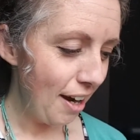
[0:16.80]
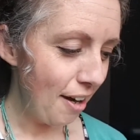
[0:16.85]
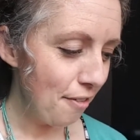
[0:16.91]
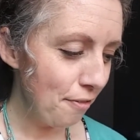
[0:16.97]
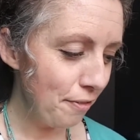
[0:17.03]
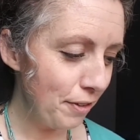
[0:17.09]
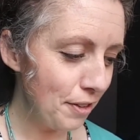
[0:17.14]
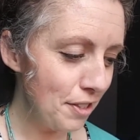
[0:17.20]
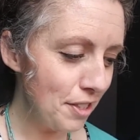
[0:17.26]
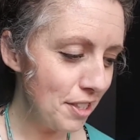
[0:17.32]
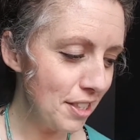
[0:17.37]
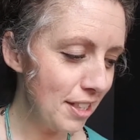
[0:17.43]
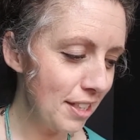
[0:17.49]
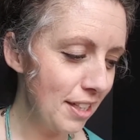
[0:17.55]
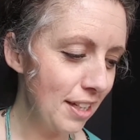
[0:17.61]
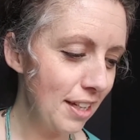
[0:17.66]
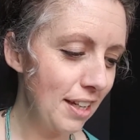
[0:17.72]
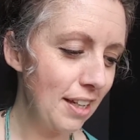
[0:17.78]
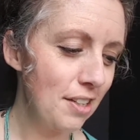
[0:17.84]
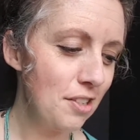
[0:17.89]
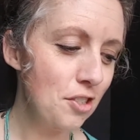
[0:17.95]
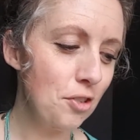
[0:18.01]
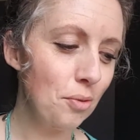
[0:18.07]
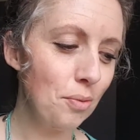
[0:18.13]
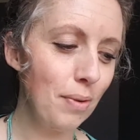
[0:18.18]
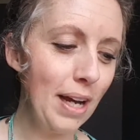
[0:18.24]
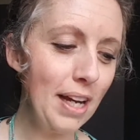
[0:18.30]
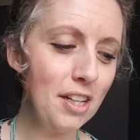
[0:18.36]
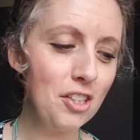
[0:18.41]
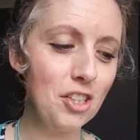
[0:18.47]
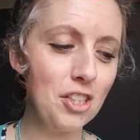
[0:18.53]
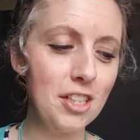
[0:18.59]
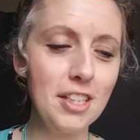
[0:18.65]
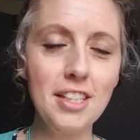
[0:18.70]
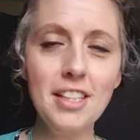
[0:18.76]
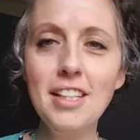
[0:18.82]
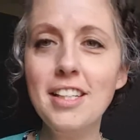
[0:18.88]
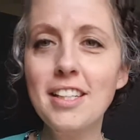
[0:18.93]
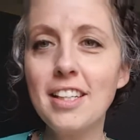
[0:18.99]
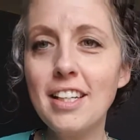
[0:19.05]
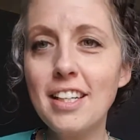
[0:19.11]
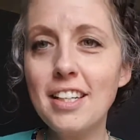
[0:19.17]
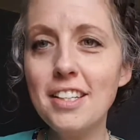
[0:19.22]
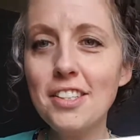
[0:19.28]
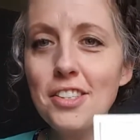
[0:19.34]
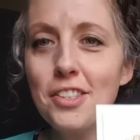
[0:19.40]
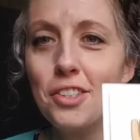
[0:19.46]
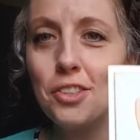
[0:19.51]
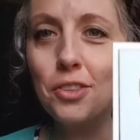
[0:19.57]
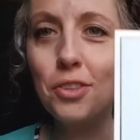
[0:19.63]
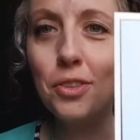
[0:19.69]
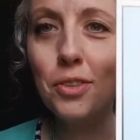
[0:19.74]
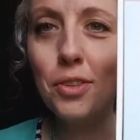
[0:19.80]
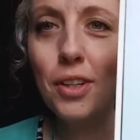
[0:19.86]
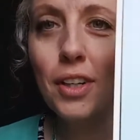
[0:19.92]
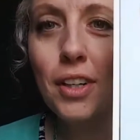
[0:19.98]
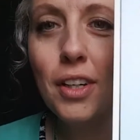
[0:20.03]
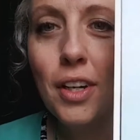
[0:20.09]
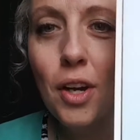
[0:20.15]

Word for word: Our first direction is to